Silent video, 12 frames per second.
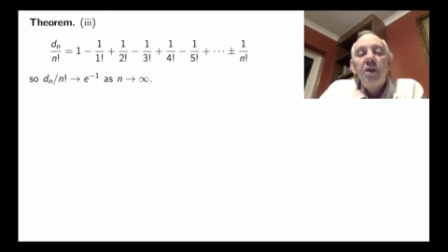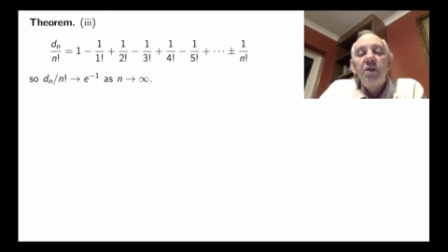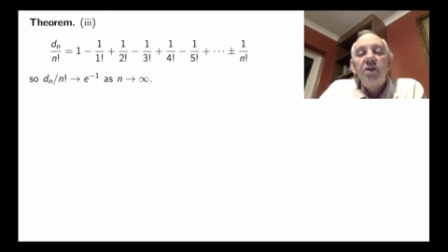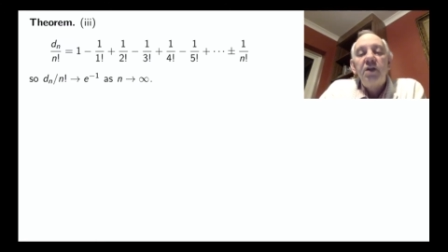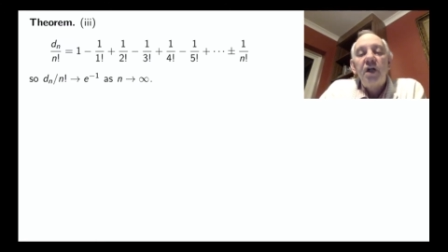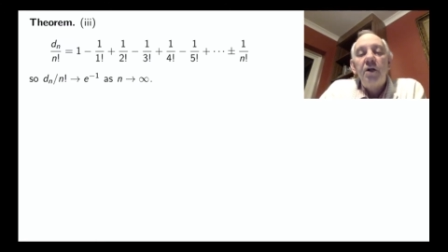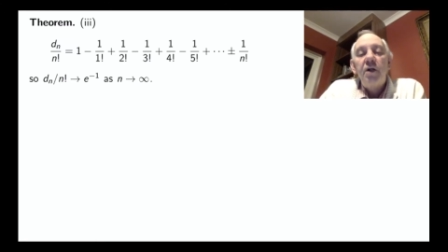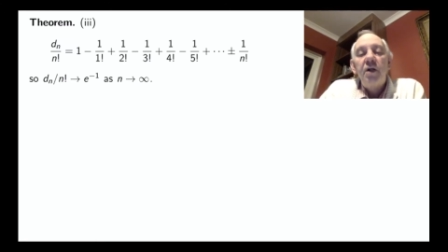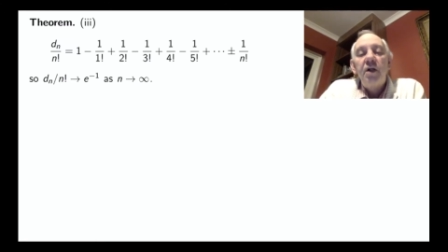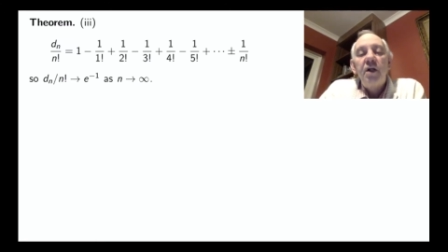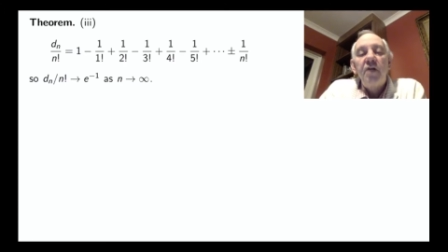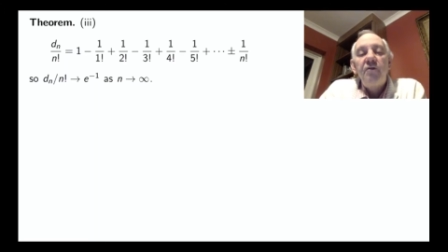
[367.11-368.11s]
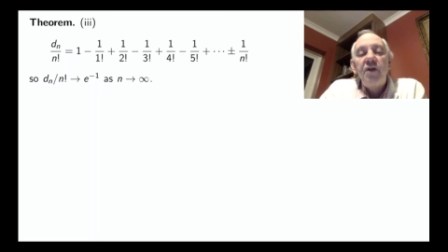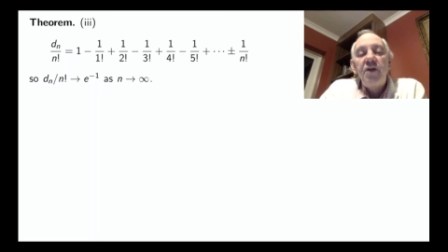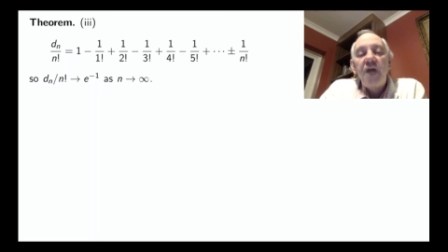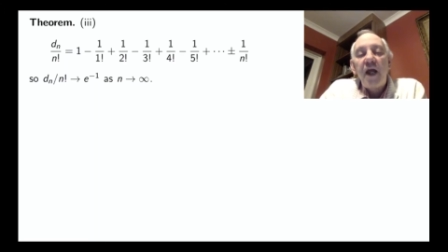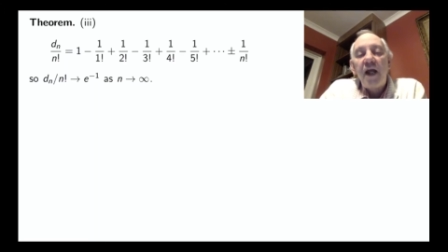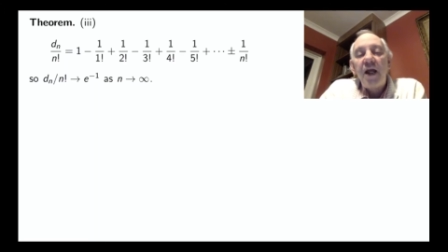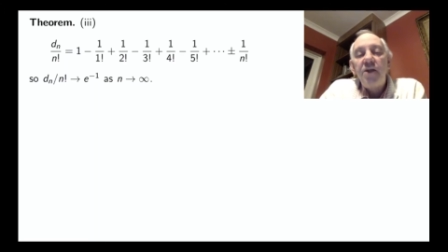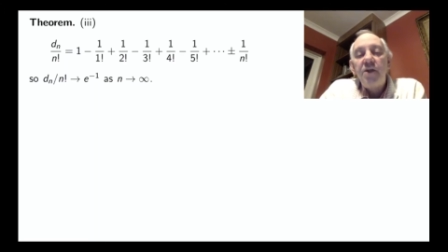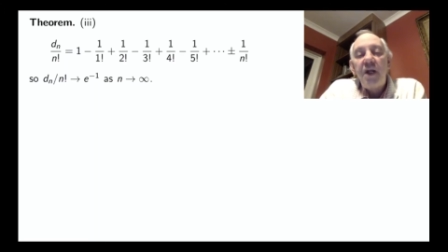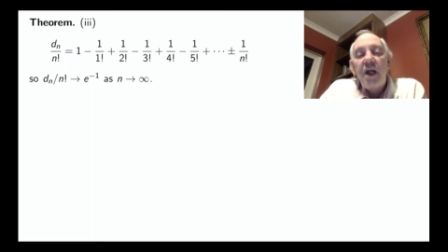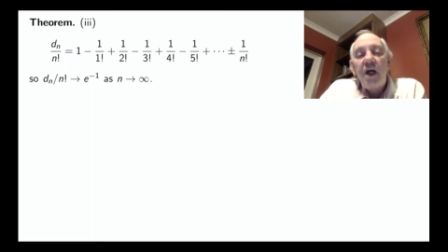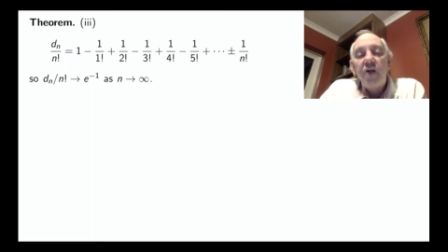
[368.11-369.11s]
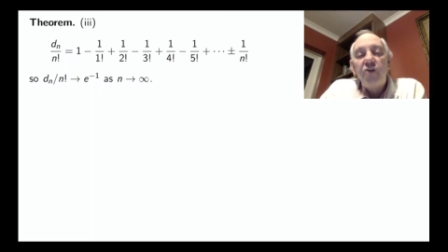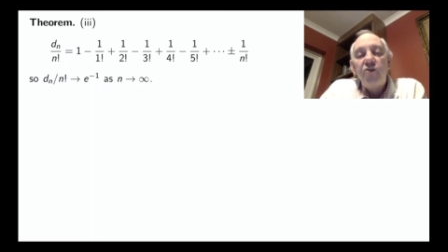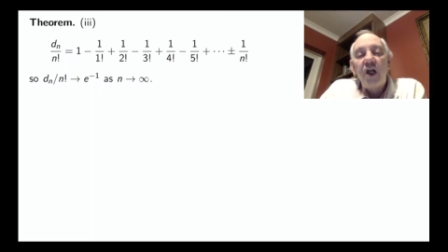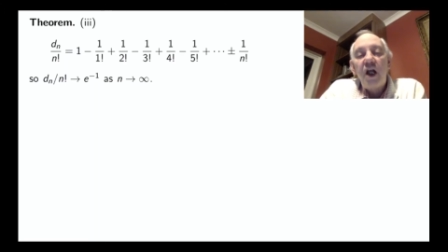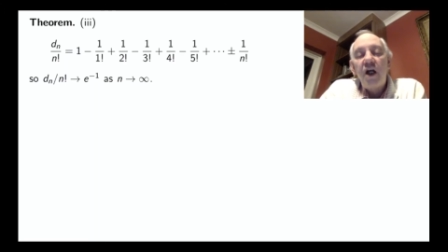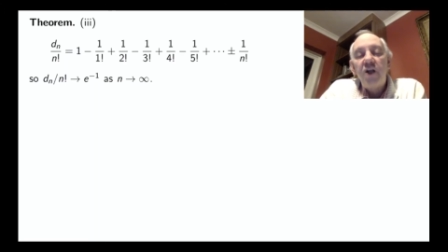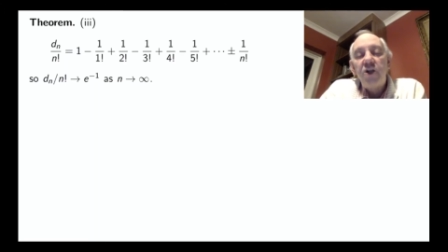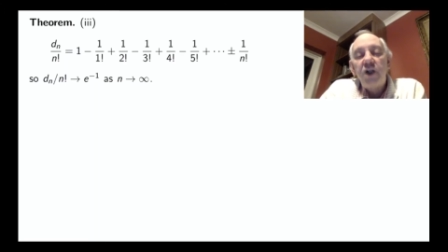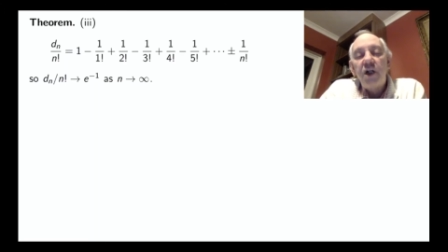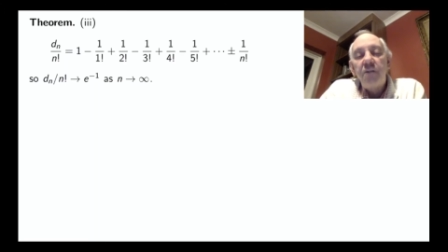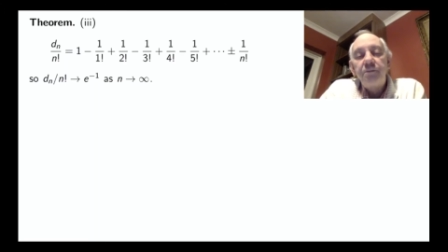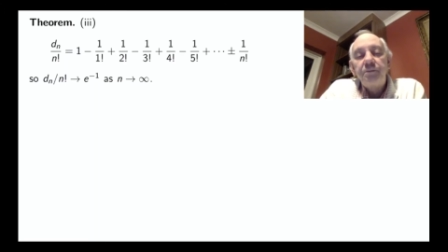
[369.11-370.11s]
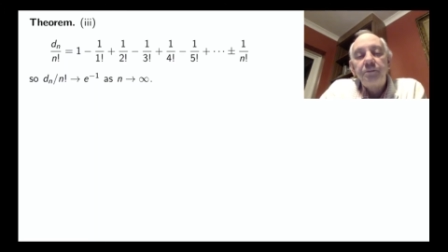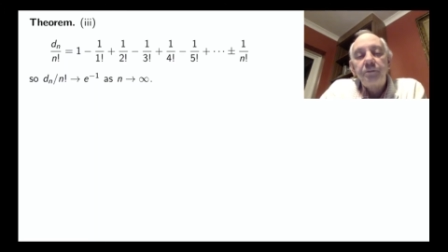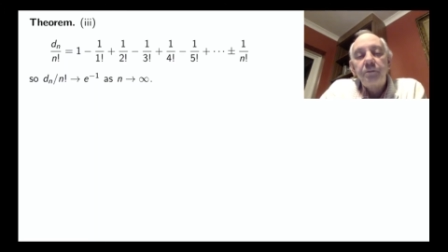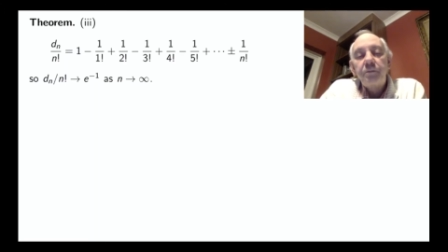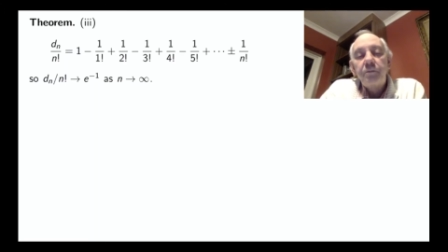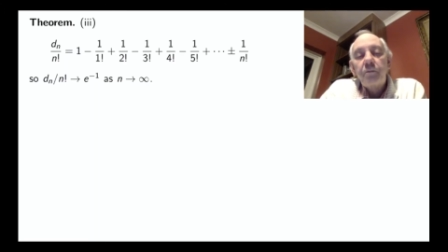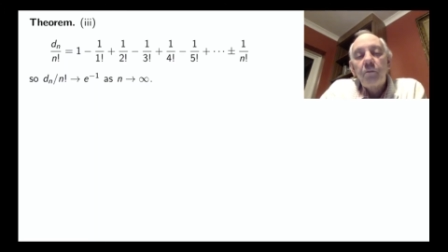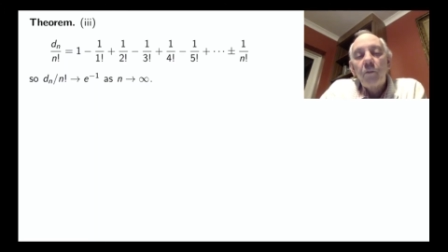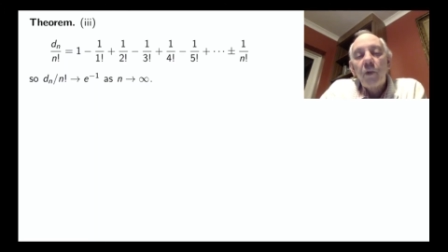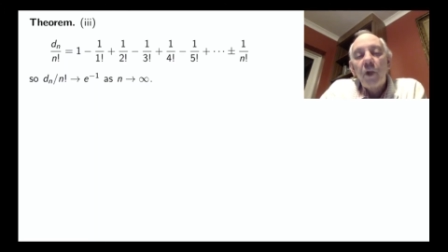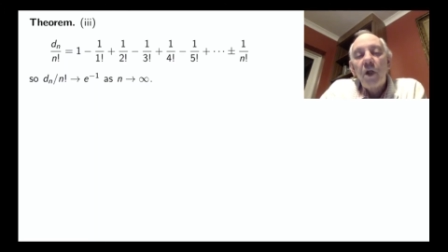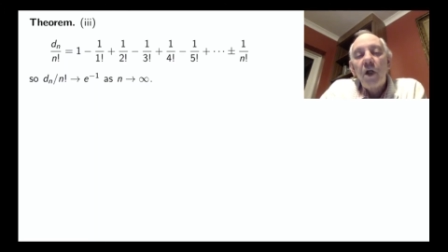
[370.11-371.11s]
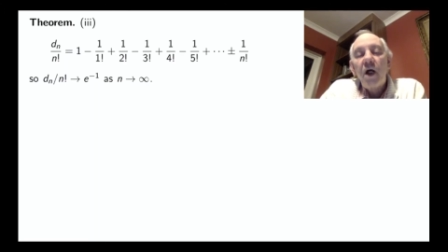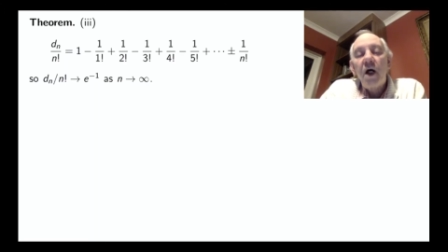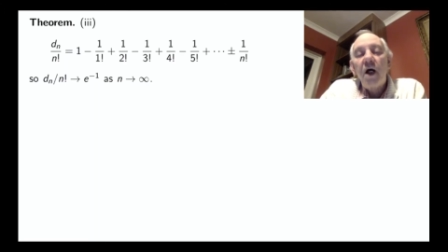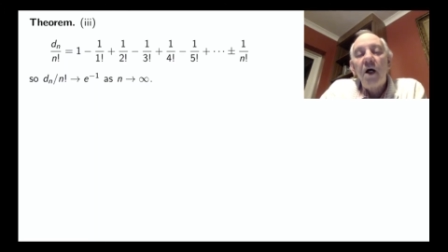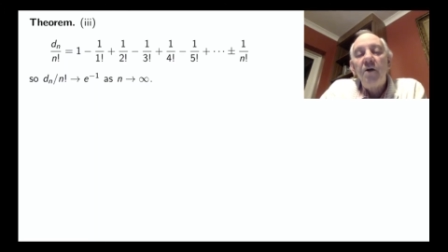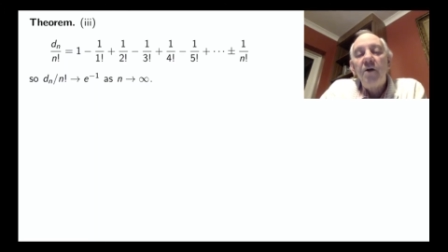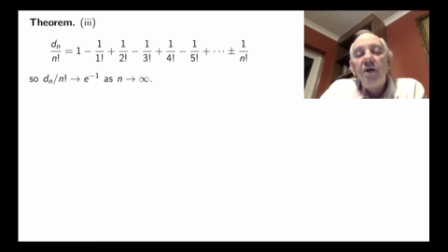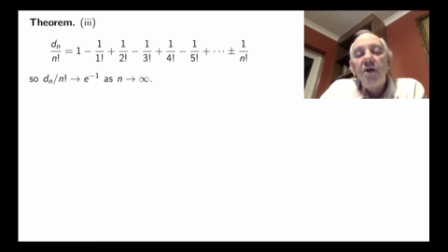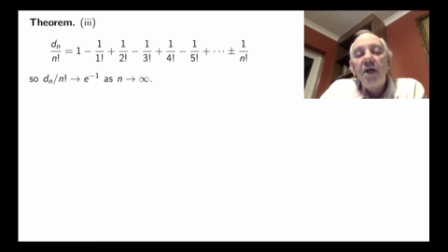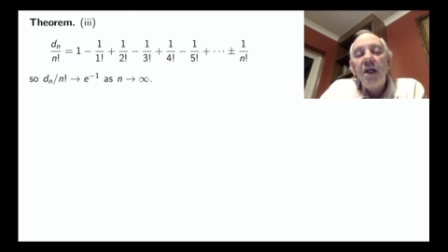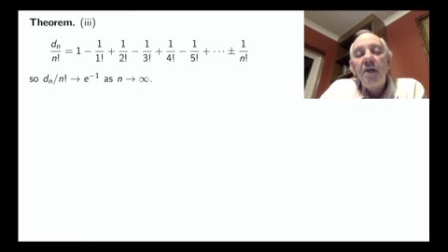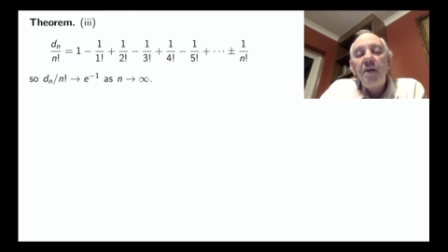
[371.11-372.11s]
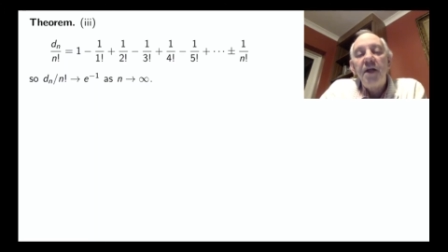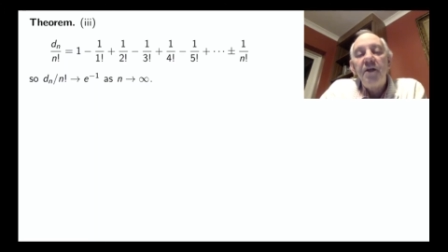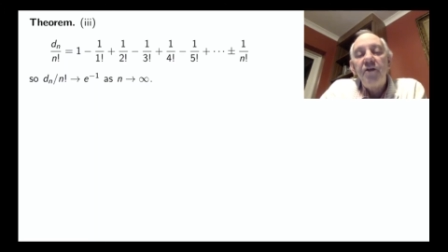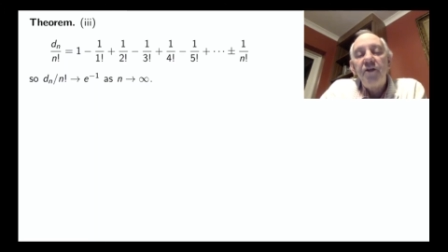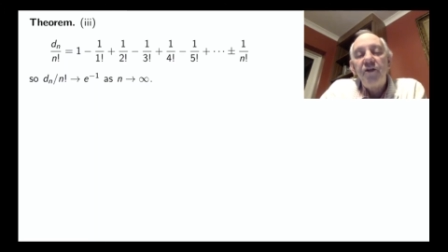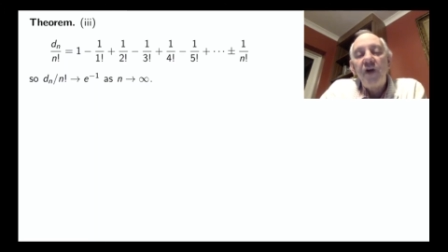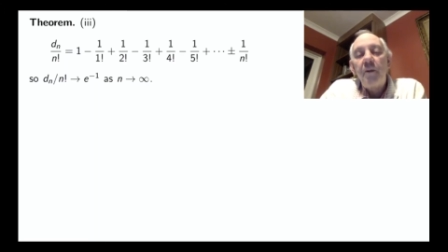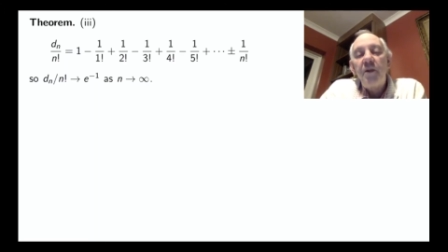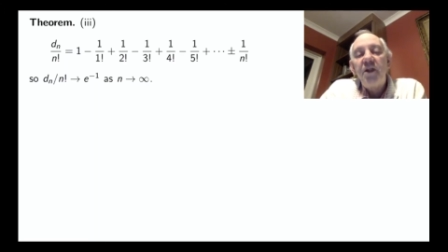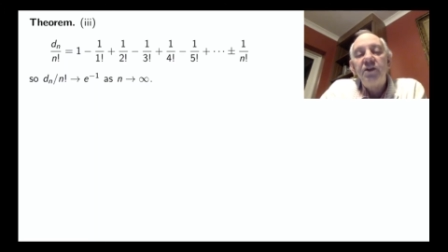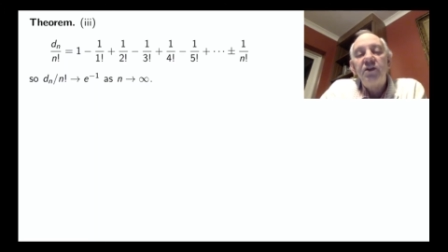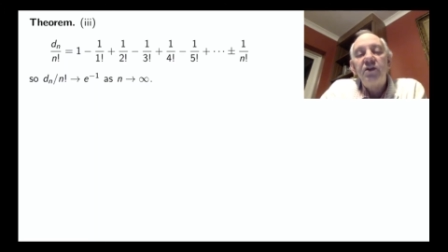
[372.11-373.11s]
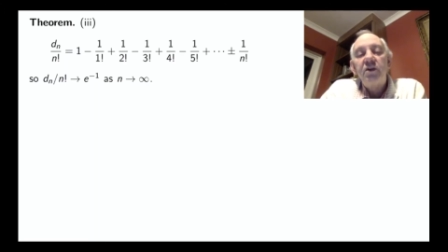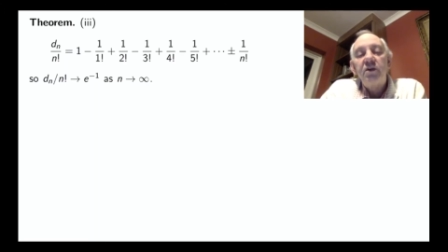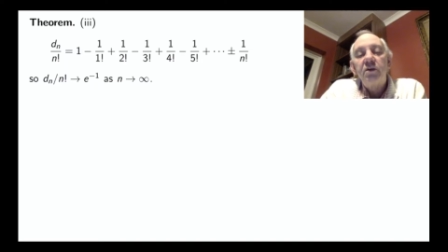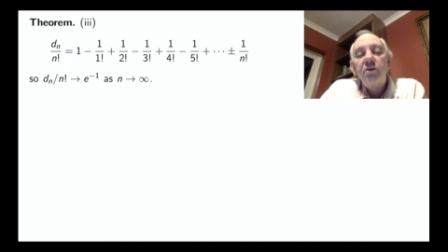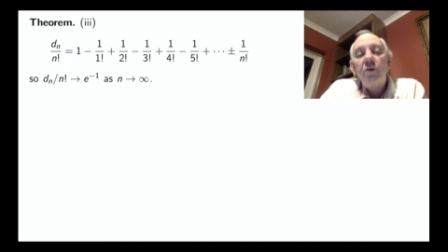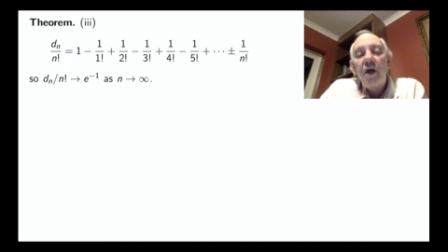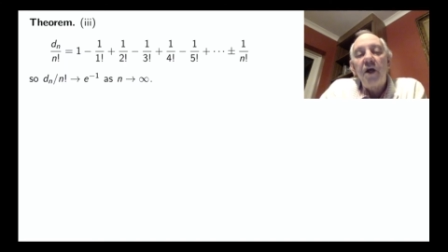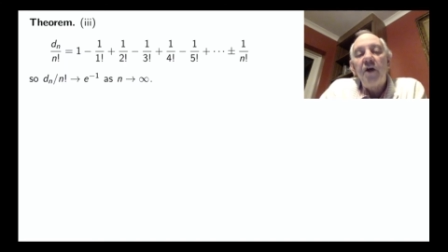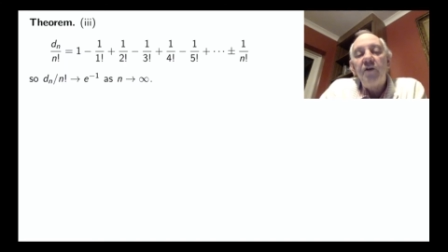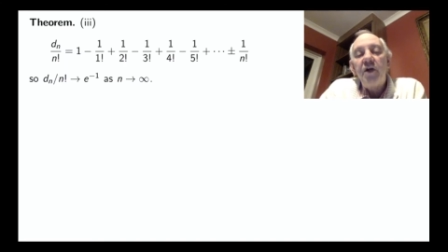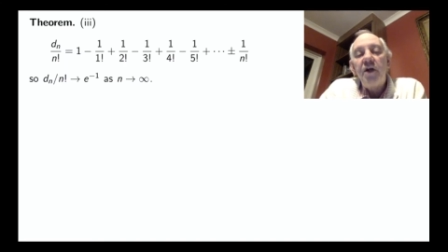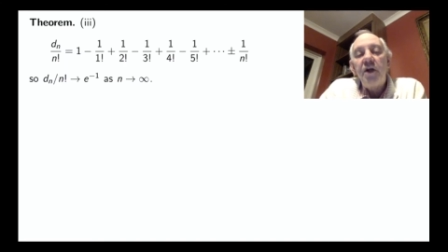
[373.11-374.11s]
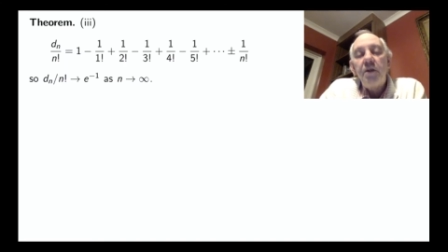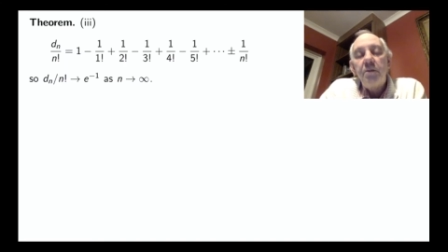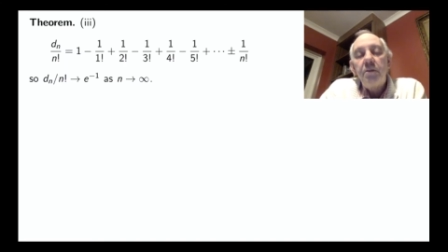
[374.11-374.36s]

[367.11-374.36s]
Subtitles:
So if we take n to be larger and larger, in the limit, the sum is 1 over e.